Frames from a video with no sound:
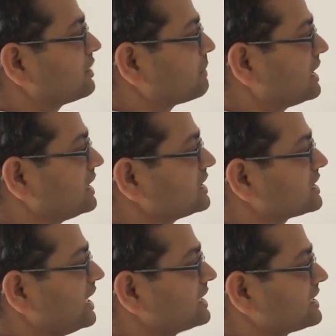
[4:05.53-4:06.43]
minus
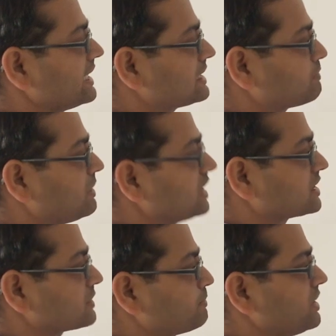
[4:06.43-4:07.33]
sx
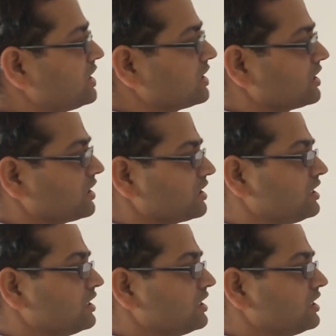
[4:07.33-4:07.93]
plus p.